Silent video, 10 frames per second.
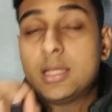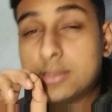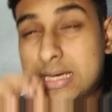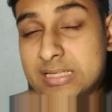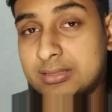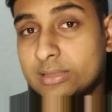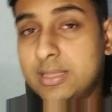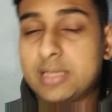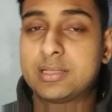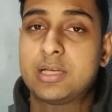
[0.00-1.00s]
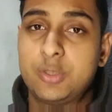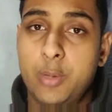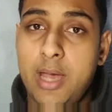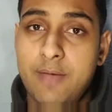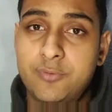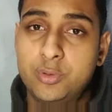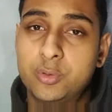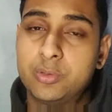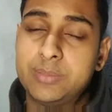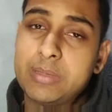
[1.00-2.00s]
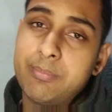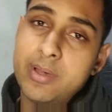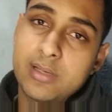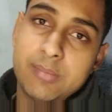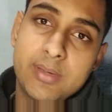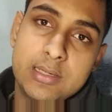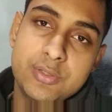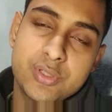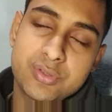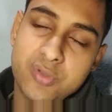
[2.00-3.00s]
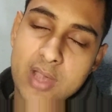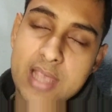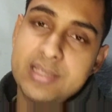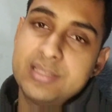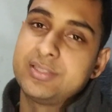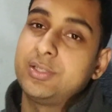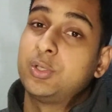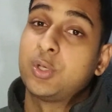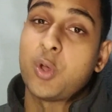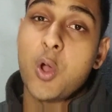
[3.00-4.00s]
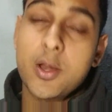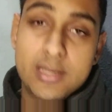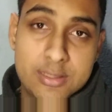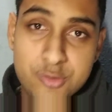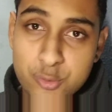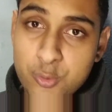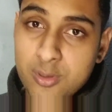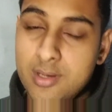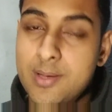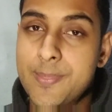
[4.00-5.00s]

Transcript: that is the thing that you have to do remember chemical injuries to eye is not a joke